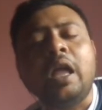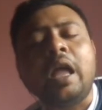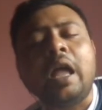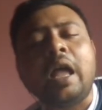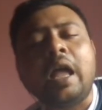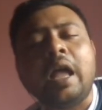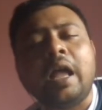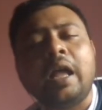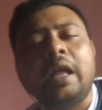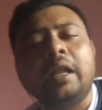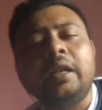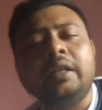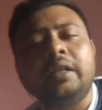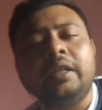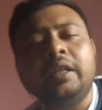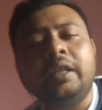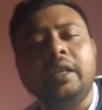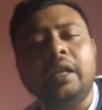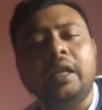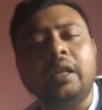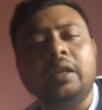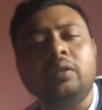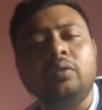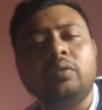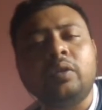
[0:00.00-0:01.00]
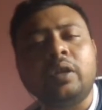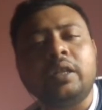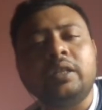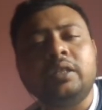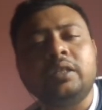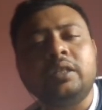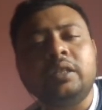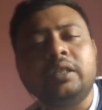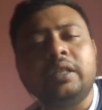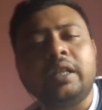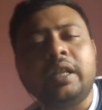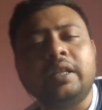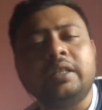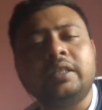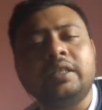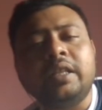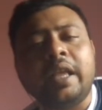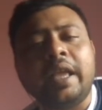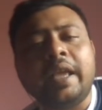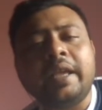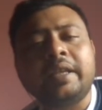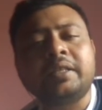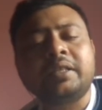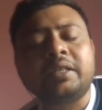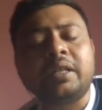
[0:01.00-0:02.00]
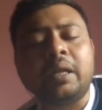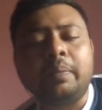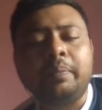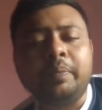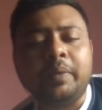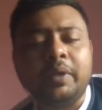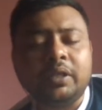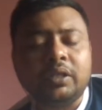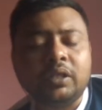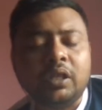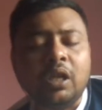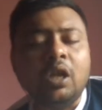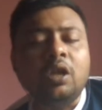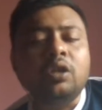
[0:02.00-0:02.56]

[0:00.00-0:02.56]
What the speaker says: And here you can see there is an extra piece.